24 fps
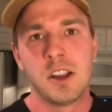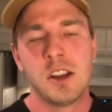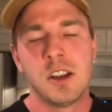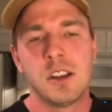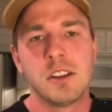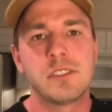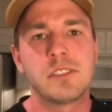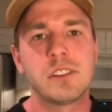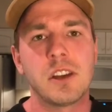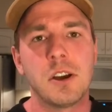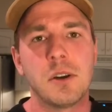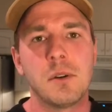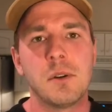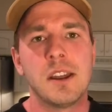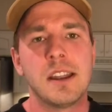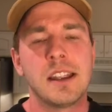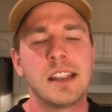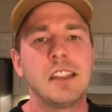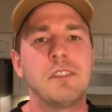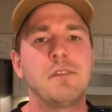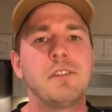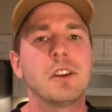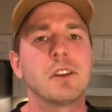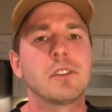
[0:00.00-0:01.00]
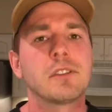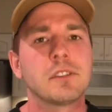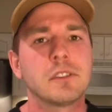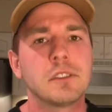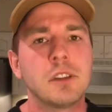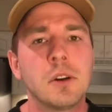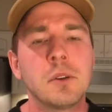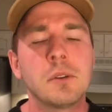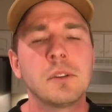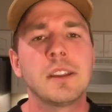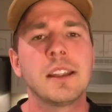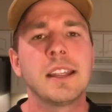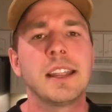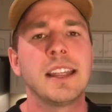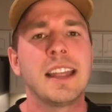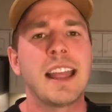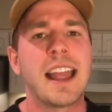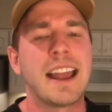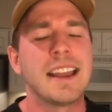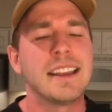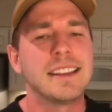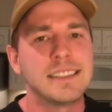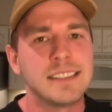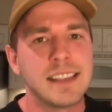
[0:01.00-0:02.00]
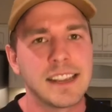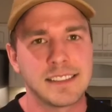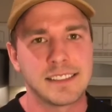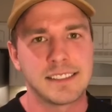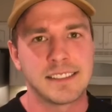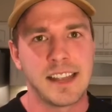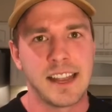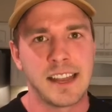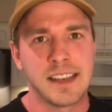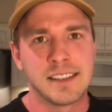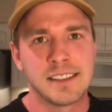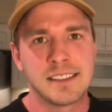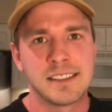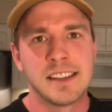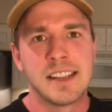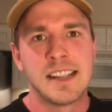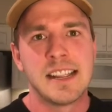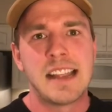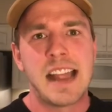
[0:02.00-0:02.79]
So he feels lonely and distant,